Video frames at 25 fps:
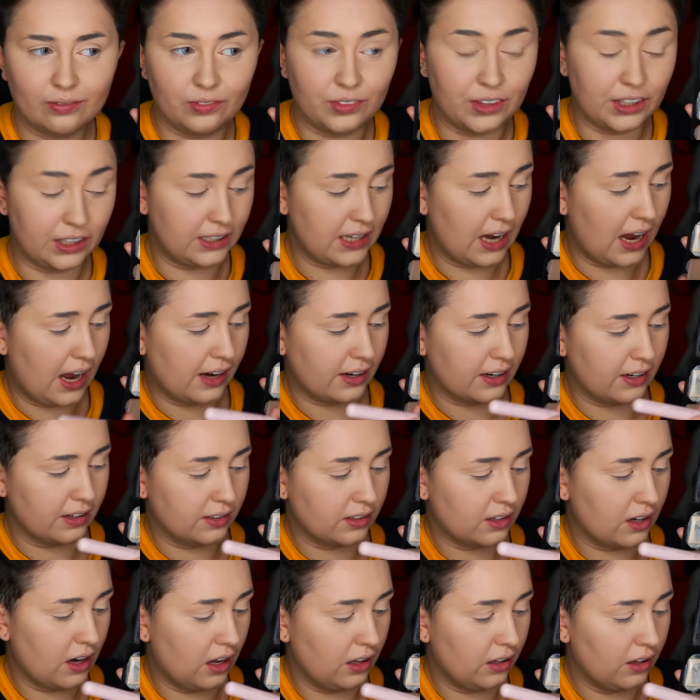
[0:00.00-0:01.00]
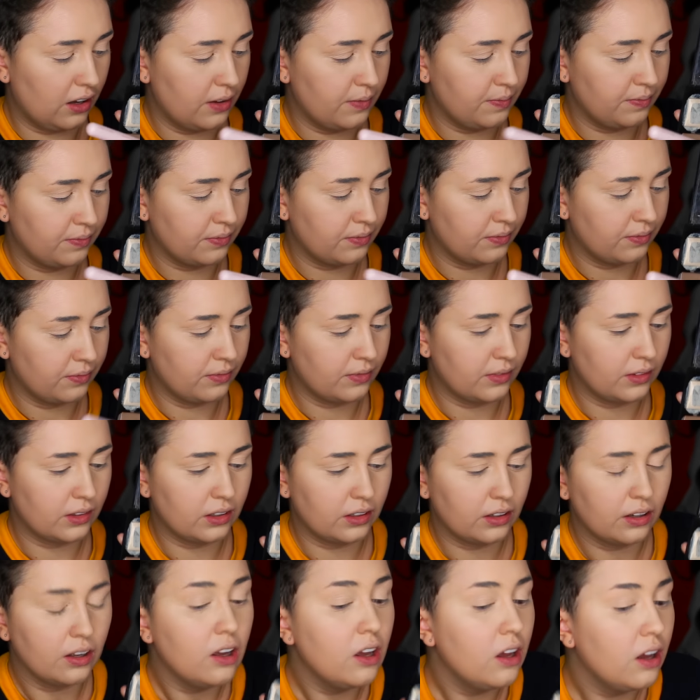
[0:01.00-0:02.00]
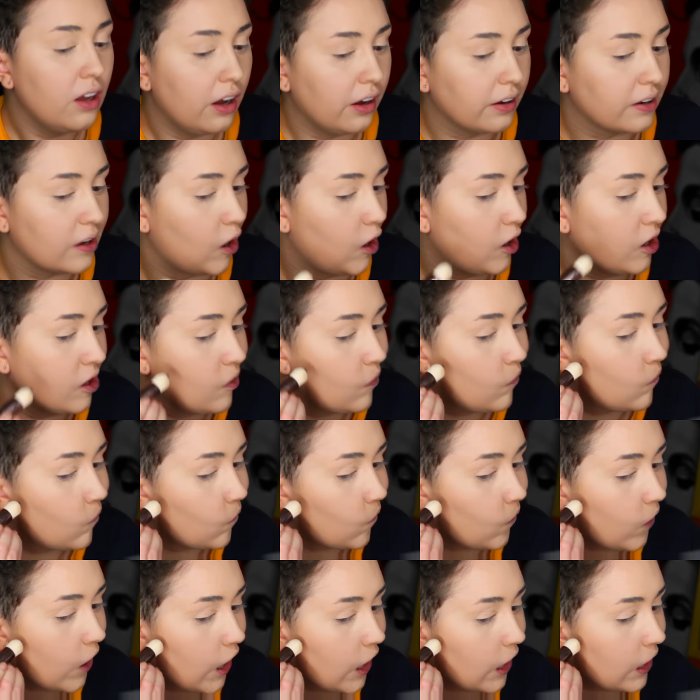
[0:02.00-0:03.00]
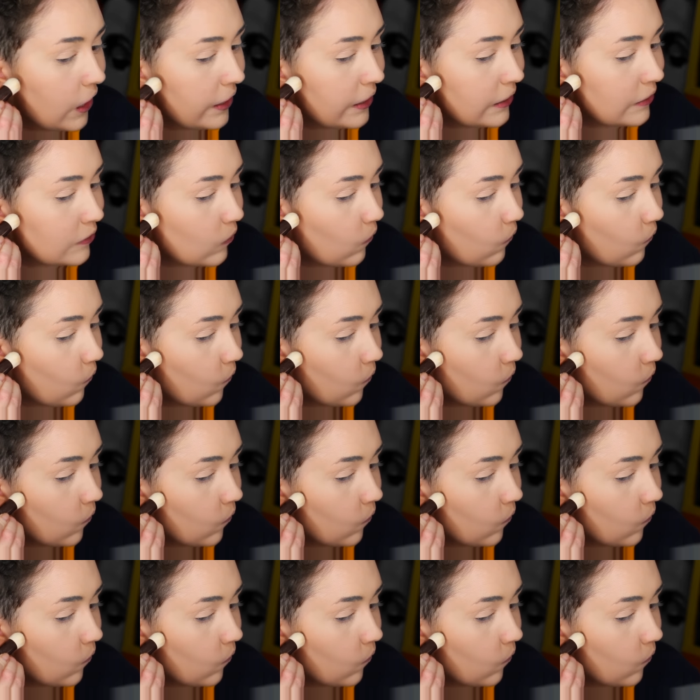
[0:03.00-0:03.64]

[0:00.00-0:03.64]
the darkest colour, okay, and